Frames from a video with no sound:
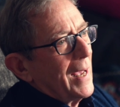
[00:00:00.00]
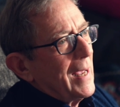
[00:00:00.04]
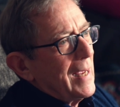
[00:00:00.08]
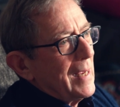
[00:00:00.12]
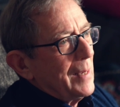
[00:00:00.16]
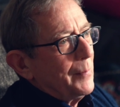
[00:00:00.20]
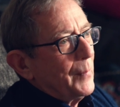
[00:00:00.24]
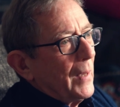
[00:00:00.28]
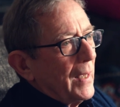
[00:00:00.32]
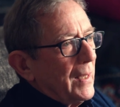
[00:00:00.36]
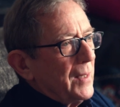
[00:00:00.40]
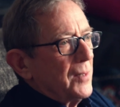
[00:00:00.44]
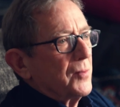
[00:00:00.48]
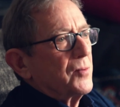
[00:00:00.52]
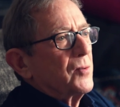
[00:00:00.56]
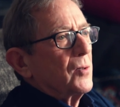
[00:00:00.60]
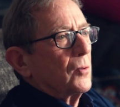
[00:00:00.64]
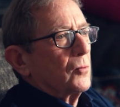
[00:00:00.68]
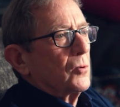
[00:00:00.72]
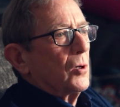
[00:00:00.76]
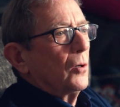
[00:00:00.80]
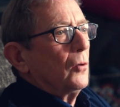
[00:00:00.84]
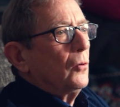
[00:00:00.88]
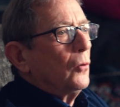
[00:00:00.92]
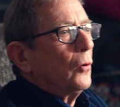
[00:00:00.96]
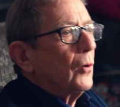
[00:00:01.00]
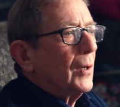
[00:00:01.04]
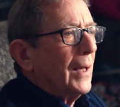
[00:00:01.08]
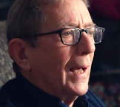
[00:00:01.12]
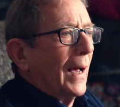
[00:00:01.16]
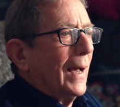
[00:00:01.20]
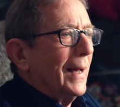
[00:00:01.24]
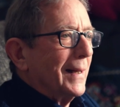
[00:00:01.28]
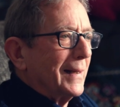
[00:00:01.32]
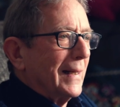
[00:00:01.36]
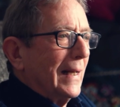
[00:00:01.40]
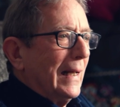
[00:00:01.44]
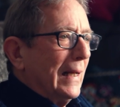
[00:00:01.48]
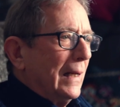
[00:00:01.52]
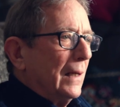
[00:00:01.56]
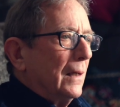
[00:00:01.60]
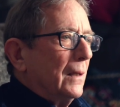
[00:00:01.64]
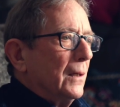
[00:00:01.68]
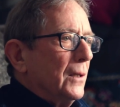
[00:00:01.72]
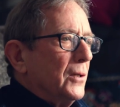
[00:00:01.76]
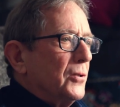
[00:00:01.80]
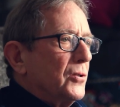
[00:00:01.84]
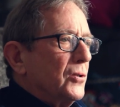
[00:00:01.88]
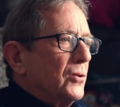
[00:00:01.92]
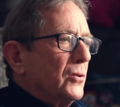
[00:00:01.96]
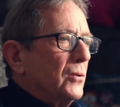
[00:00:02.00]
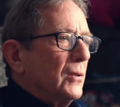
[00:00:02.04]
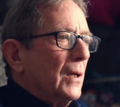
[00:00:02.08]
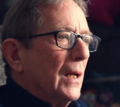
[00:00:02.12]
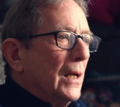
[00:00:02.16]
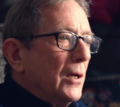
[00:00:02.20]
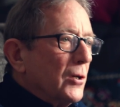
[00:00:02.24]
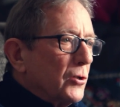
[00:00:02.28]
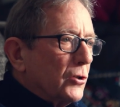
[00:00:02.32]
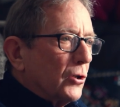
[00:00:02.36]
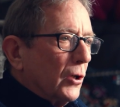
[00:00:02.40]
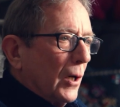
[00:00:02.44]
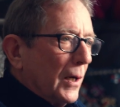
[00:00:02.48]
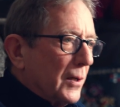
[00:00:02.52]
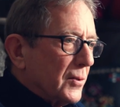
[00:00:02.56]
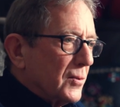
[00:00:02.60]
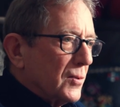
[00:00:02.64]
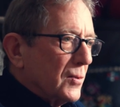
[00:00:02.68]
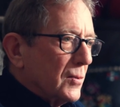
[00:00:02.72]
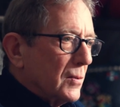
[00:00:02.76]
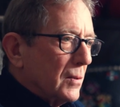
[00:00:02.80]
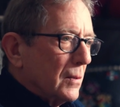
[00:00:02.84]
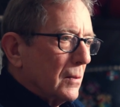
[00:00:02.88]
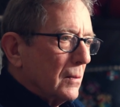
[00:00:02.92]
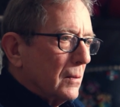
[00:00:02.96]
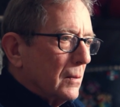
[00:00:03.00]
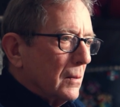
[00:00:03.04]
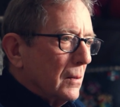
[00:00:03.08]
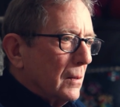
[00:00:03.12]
aim is to look at English interests.